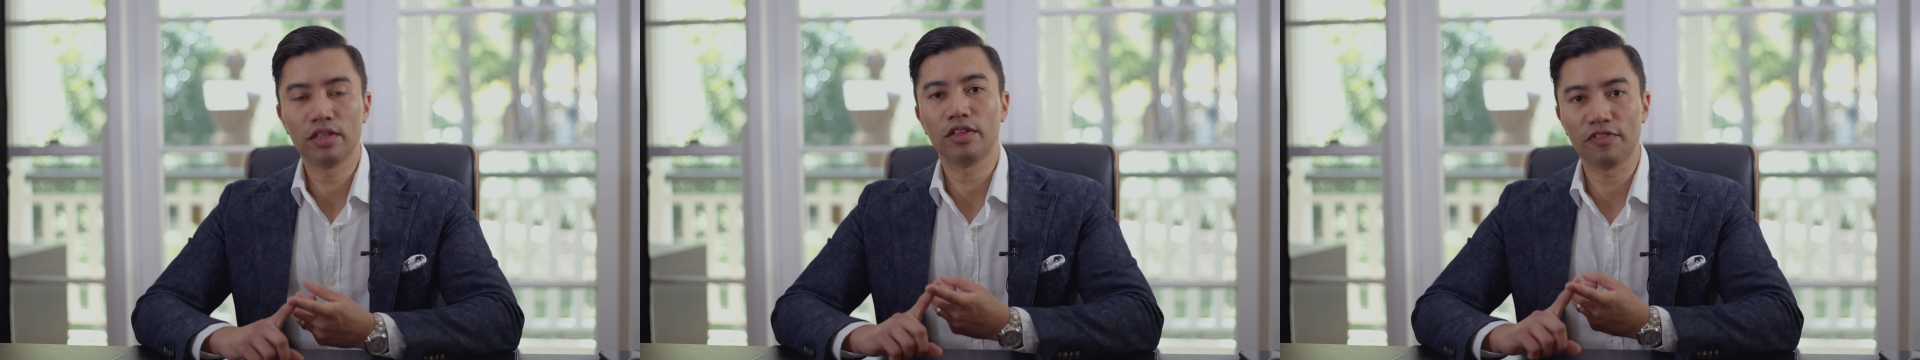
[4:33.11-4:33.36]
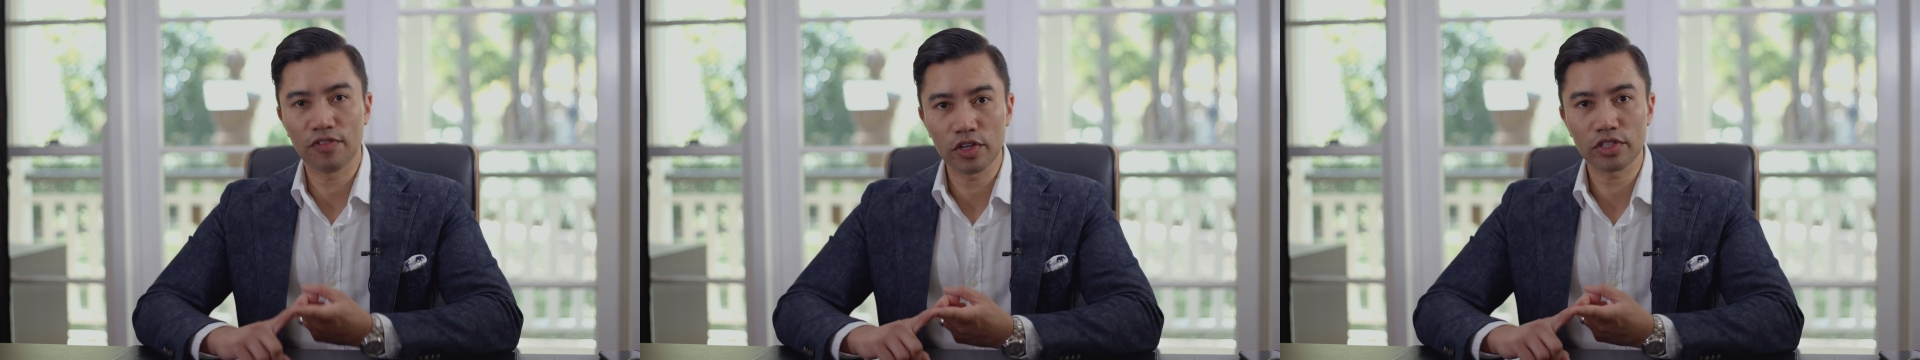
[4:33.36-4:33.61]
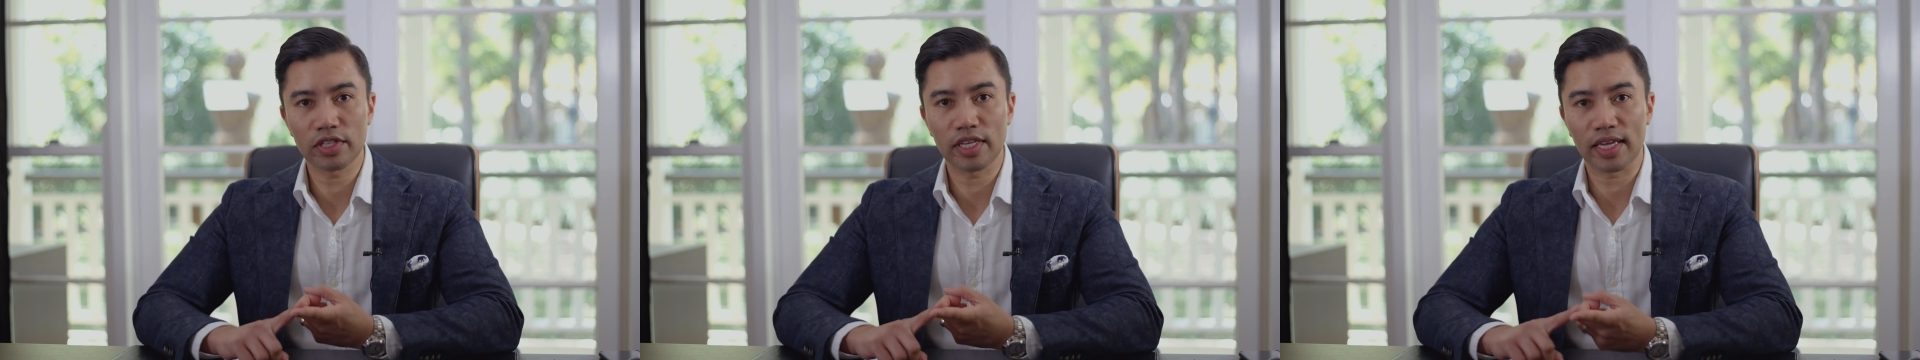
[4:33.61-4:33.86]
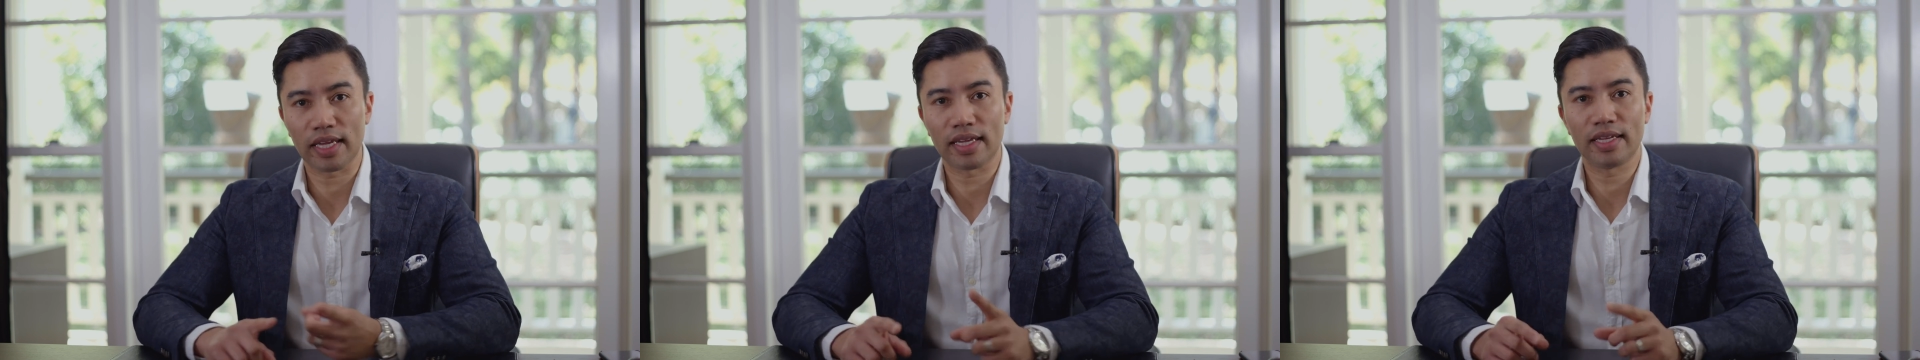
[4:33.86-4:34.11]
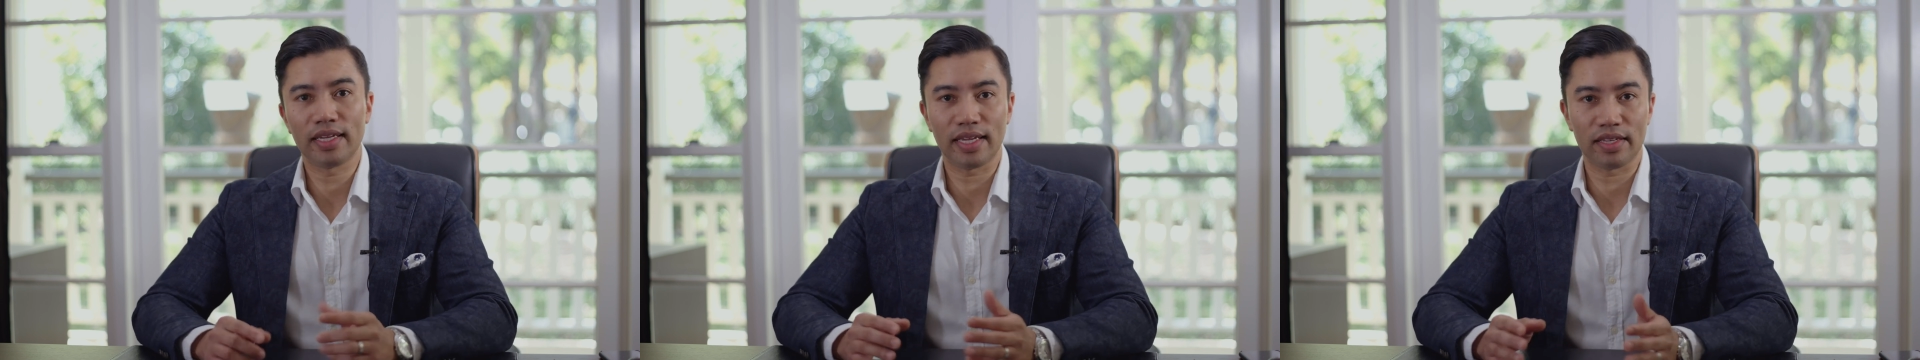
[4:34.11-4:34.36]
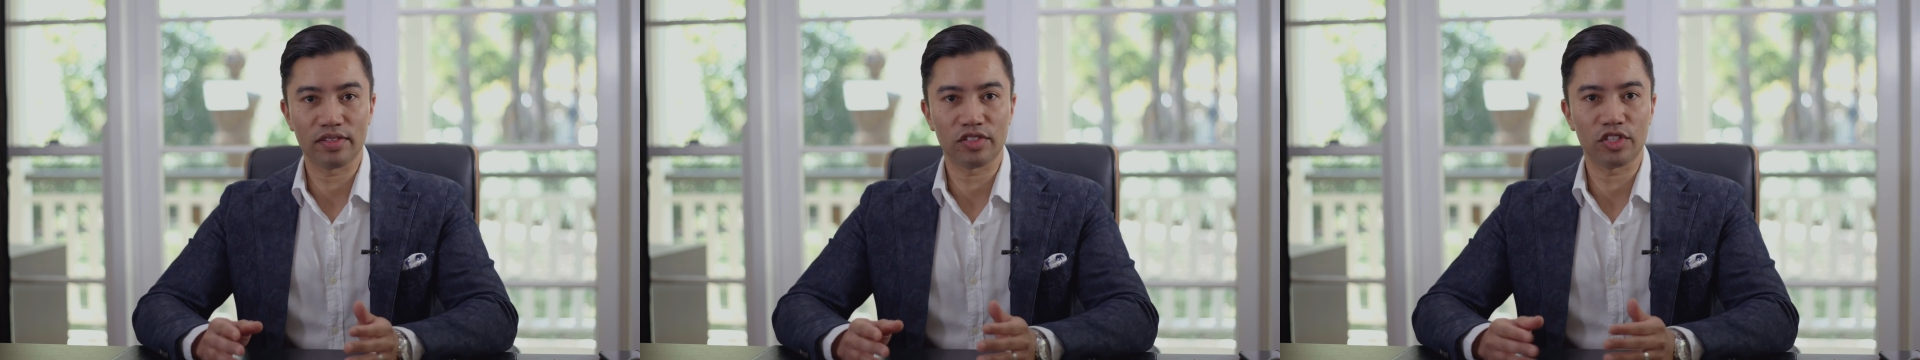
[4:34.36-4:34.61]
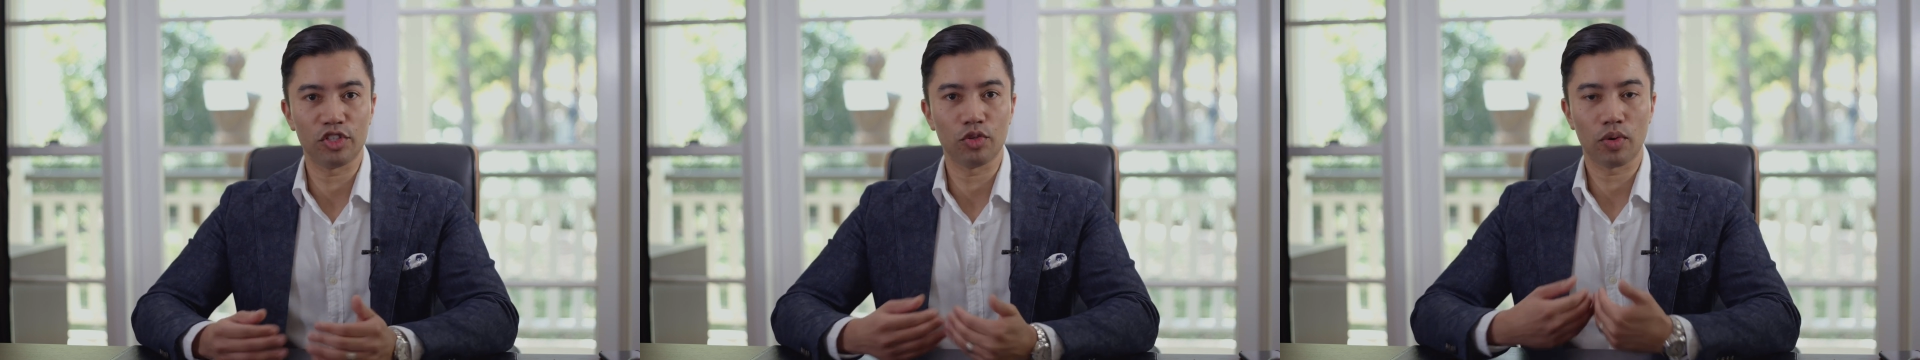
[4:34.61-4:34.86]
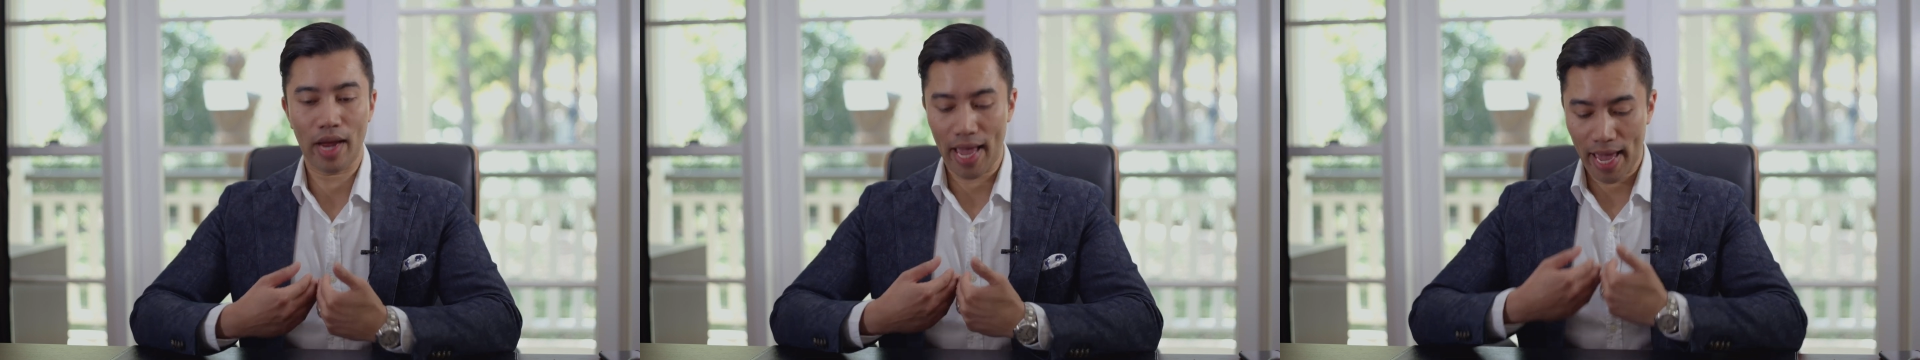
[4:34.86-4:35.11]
The first thing is your